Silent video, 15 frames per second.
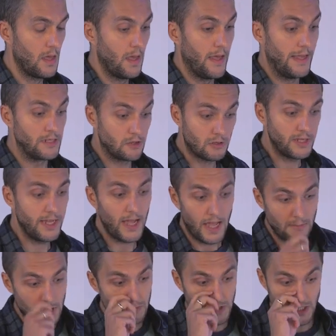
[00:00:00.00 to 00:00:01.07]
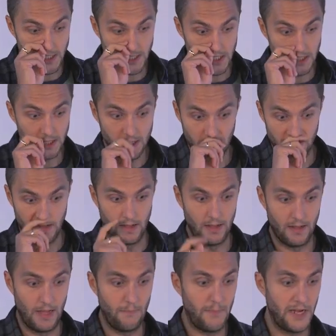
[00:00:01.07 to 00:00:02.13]
And today I'm representing
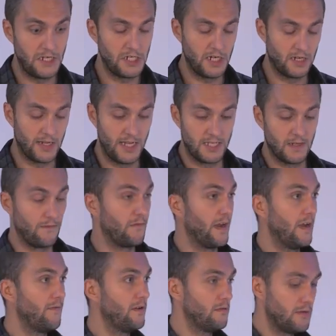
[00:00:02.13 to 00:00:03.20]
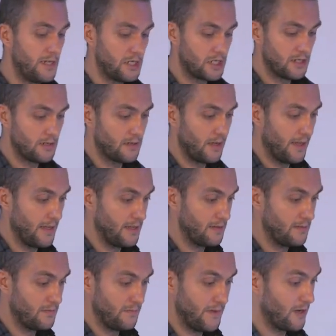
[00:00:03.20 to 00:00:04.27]
uh, Apache Ignite Software Foundation,
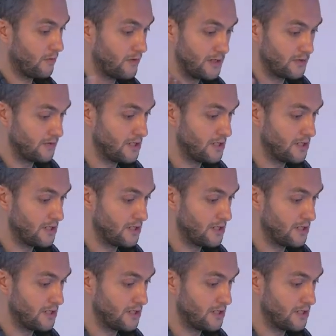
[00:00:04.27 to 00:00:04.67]
and we are going to